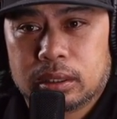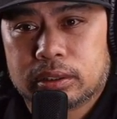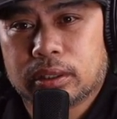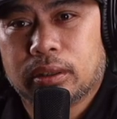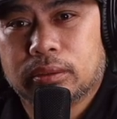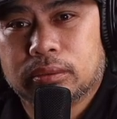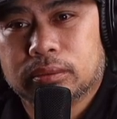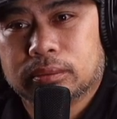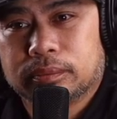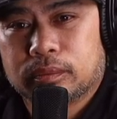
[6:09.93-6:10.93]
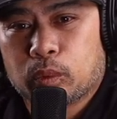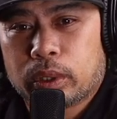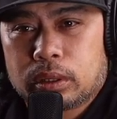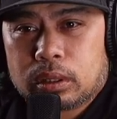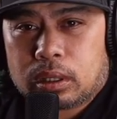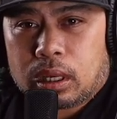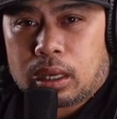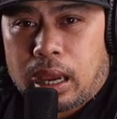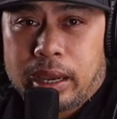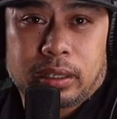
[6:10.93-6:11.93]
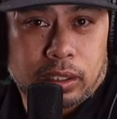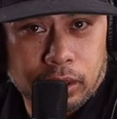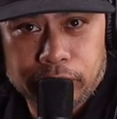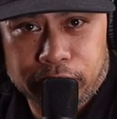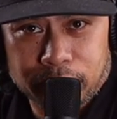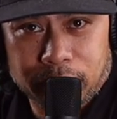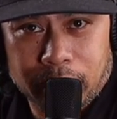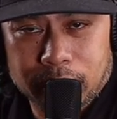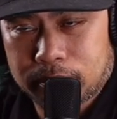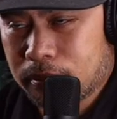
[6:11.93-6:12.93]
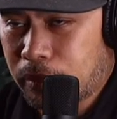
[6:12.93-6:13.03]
so what the I had a curfew, right?